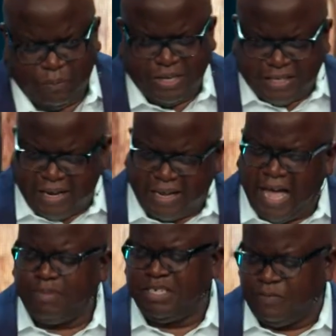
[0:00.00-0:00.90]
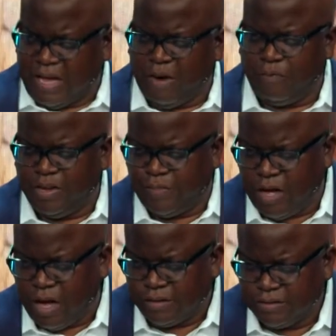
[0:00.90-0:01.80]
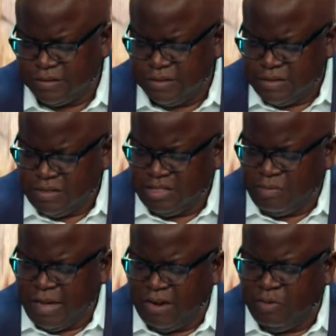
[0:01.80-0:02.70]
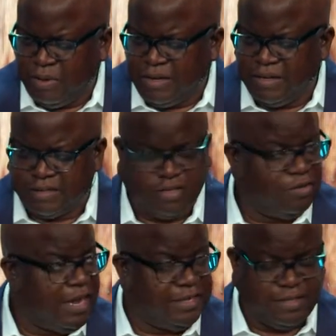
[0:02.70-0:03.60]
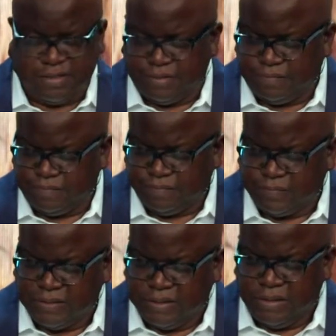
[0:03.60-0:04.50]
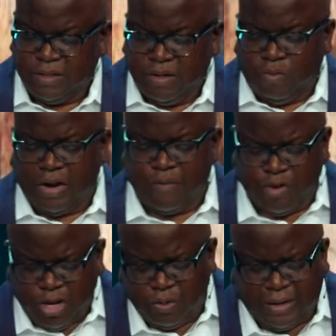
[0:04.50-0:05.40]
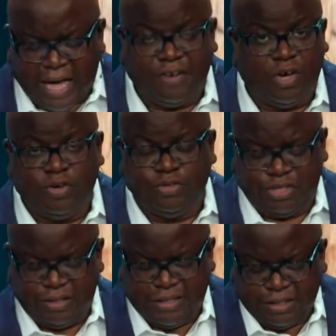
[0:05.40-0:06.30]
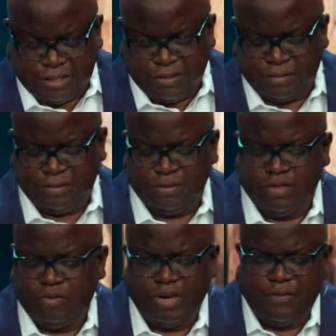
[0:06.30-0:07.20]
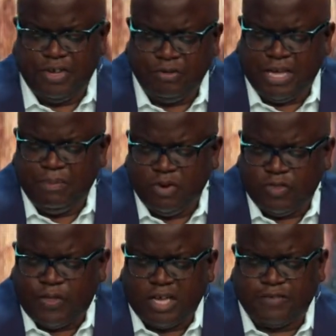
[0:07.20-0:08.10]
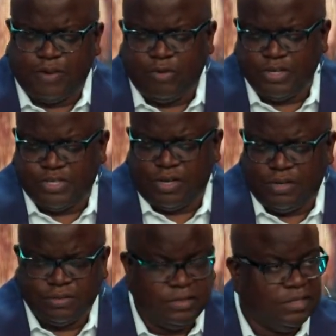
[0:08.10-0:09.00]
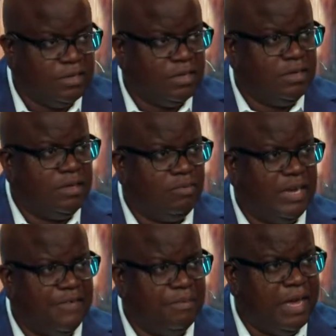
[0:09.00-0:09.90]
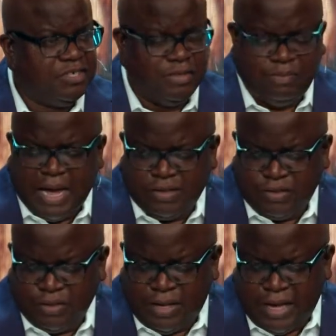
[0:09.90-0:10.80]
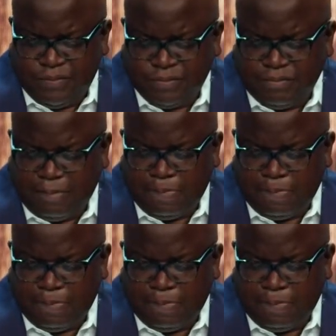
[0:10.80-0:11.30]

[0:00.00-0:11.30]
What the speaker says: and we take captive every thought to make it obedient to Christ. Whatever you allow to hold your attention, whatever you keep your thoughts focused on, will have a major impact on your life.